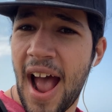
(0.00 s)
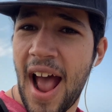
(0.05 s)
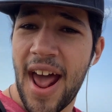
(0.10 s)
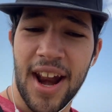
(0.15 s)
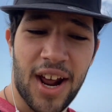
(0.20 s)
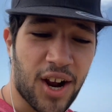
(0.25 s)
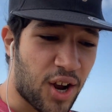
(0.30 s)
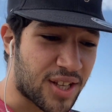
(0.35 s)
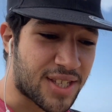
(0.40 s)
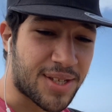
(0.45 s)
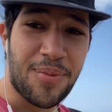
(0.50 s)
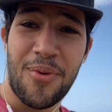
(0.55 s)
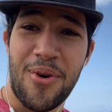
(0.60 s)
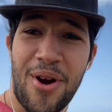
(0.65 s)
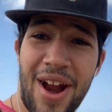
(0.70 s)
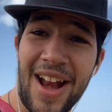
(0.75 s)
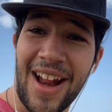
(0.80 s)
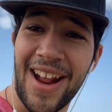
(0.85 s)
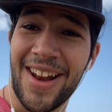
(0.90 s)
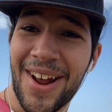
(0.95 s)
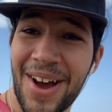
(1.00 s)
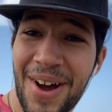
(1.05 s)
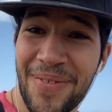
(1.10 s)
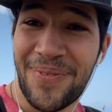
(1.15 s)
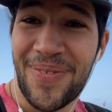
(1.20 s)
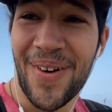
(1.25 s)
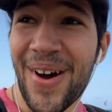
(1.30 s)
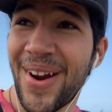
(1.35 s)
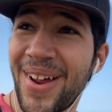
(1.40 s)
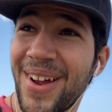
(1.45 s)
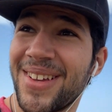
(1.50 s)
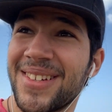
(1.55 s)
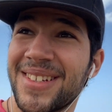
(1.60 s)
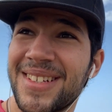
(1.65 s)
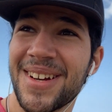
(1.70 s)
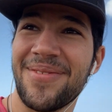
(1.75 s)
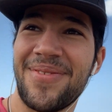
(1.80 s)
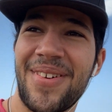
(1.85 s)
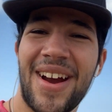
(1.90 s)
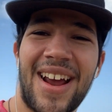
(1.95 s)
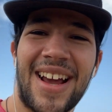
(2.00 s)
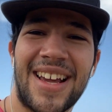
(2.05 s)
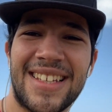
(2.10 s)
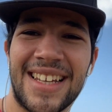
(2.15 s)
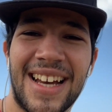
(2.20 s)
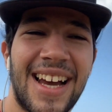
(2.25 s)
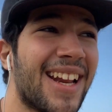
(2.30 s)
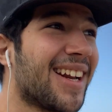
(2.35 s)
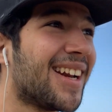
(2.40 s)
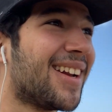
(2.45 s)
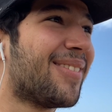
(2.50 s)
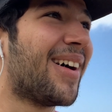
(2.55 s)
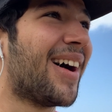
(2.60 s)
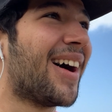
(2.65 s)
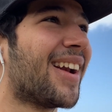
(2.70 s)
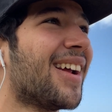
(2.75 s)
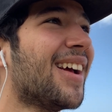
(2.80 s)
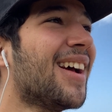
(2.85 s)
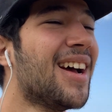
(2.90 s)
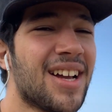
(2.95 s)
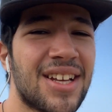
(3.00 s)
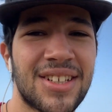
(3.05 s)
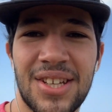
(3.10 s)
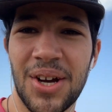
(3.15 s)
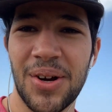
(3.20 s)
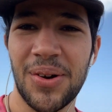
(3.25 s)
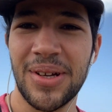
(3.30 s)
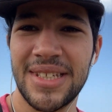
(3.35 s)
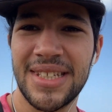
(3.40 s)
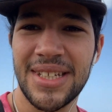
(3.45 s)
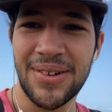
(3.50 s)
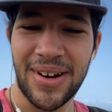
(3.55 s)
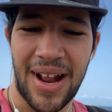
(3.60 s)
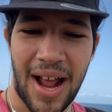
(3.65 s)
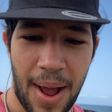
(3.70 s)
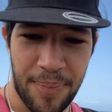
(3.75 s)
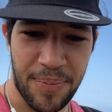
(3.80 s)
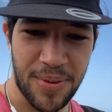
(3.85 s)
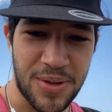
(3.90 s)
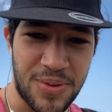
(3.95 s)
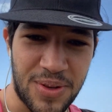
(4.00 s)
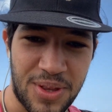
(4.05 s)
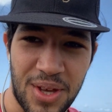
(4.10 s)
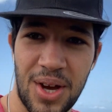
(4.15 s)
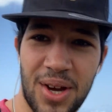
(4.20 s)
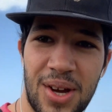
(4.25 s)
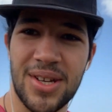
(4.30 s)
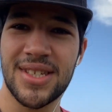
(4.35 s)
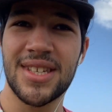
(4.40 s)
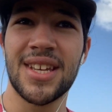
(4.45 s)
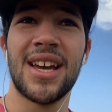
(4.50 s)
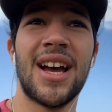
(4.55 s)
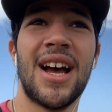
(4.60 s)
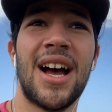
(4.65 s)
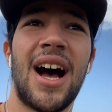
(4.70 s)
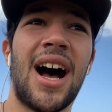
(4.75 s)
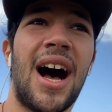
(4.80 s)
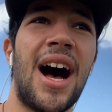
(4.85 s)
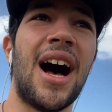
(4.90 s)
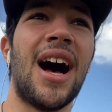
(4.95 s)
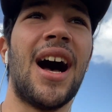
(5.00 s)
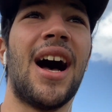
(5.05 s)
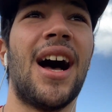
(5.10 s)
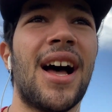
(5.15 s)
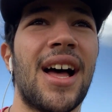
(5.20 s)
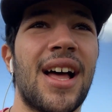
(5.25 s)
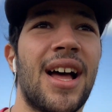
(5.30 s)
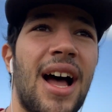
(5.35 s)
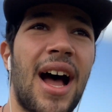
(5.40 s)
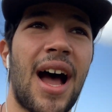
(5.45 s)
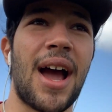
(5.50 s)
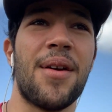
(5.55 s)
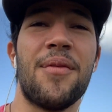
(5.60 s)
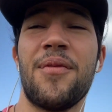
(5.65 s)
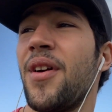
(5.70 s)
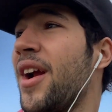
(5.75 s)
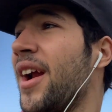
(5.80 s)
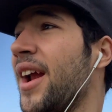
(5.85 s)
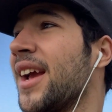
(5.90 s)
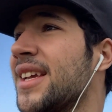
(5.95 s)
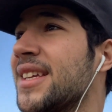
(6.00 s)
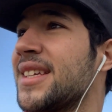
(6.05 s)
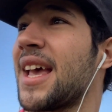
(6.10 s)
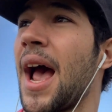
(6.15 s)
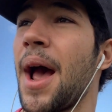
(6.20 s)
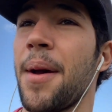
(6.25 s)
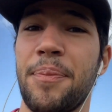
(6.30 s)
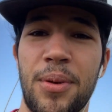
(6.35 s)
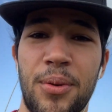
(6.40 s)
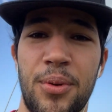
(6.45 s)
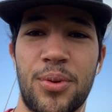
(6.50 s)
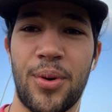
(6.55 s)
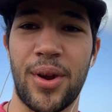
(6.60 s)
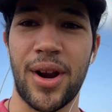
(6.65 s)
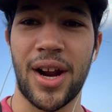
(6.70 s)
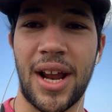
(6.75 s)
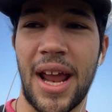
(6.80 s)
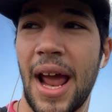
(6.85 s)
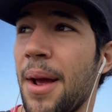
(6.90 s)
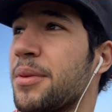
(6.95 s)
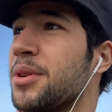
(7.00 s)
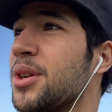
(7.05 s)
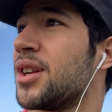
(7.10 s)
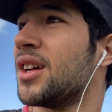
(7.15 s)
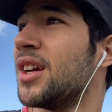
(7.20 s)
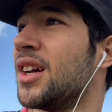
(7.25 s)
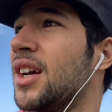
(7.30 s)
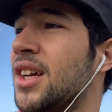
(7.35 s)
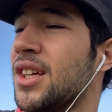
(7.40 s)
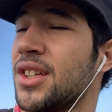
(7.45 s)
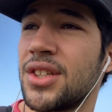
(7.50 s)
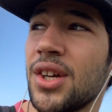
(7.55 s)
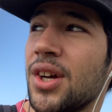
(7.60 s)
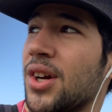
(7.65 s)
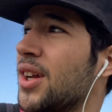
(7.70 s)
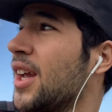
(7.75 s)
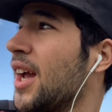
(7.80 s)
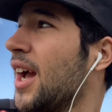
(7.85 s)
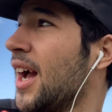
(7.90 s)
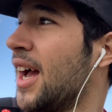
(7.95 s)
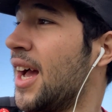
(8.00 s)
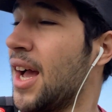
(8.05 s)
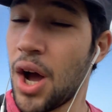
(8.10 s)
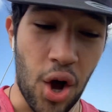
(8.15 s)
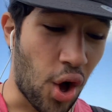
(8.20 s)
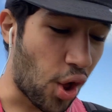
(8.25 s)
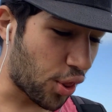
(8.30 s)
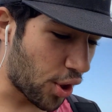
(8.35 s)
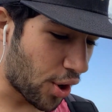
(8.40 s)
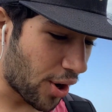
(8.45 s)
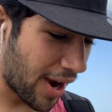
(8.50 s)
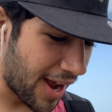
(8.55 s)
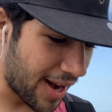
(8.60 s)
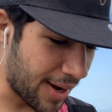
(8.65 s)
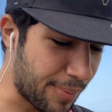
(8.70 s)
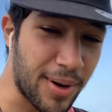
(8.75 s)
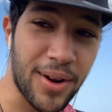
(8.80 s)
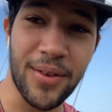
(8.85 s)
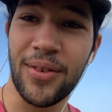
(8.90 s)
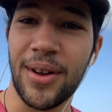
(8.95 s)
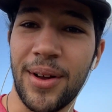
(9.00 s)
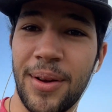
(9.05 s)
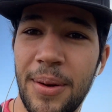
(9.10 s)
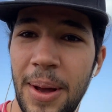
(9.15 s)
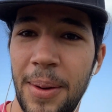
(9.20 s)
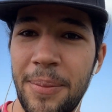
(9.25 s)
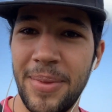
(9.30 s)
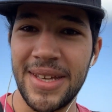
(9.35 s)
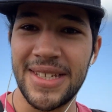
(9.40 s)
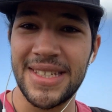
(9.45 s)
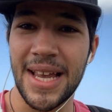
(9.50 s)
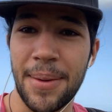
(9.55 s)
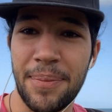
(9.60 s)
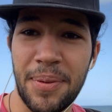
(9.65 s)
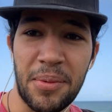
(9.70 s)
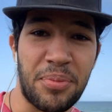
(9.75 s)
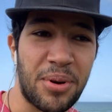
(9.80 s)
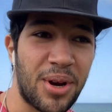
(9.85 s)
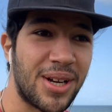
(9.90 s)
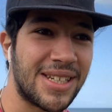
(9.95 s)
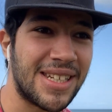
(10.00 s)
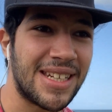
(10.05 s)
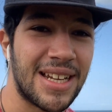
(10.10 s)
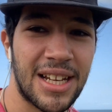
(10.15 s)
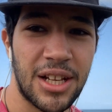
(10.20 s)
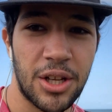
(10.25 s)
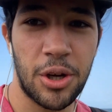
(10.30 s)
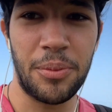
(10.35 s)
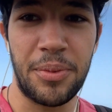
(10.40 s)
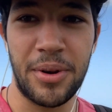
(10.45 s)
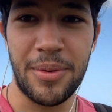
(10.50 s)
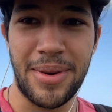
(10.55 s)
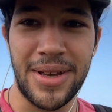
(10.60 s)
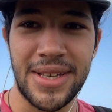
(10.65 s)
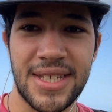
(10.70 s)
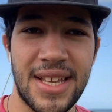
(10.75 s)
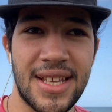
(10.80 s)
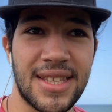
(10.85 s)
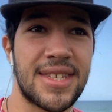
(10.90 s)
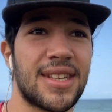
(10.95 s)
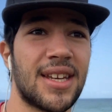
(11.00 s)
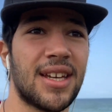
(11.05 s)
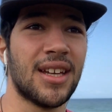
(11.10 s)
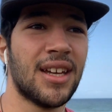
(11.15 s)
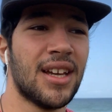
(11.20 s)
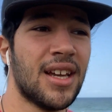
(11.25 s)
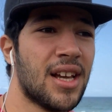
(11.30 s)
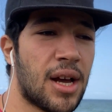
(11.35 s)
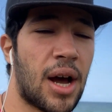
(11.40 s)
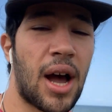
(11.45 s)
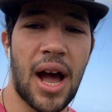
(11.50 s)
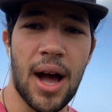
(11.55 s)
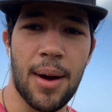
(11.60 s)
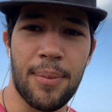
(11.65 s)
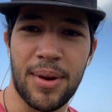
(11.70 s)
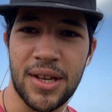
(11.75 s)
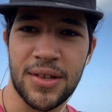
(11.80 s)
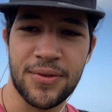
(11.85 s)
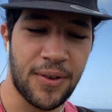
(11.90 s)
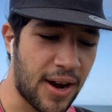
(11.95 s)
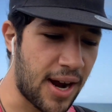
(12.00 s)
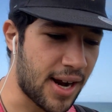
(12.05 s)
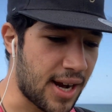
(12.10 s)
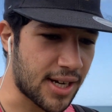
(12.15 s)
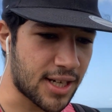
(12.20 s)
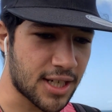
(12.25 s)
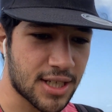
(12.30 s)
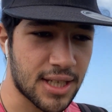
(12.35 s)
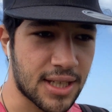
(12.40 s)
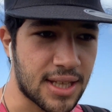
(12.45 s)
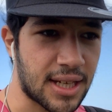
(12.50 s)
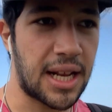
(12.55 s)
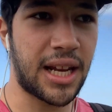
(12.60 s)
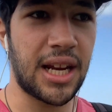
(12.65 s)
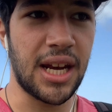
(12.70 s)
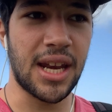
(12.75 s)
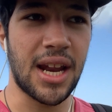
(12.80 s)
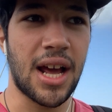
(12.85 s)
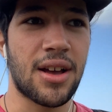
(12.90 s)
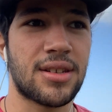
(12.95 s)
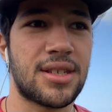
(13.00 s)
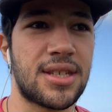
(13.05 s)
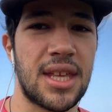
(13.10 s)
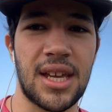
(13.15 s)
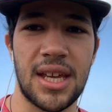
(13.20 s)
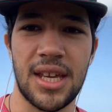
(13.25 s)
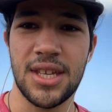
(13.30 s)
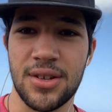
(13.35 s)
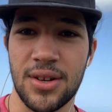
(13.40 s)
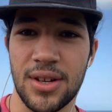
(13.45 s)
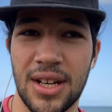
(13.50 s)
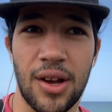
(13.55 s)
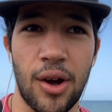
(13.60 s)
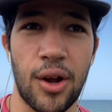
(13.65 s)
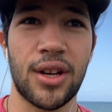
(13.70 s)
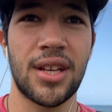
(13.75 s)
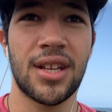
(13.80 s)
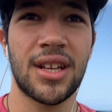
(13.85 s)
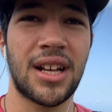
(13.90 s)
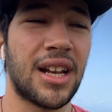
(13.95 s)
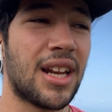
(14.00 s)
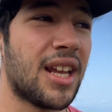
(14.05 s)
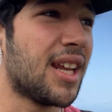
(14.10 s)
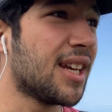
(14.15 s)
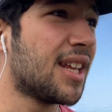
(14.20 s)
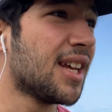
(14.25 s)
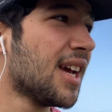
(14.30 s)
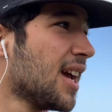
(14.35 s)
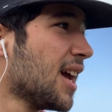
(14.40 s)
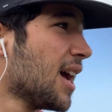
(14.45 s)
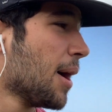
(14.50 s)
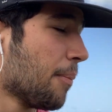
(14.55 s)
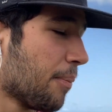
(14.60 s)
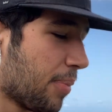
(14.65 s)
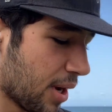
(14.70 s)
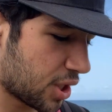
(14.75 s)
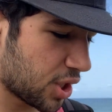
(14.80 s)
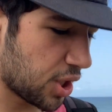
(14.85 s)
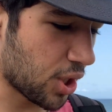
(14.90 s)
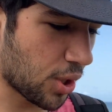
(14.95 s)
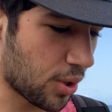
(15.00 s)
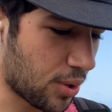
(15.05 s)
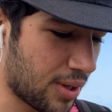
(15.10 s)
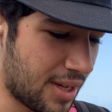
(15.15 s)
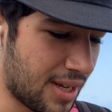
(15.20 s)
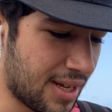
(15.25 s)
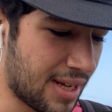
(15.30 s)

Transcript: and I got some really dope photos which I'm very excited about. So we'll see what happens with those. Uh, I'm very happy with what I captured. So yeah, although I had a bit of a, a mishap, I burnt in a little bit of my sensor, uh, but it's fine. I just did the clean mouse thingy, so it got clean, but you know,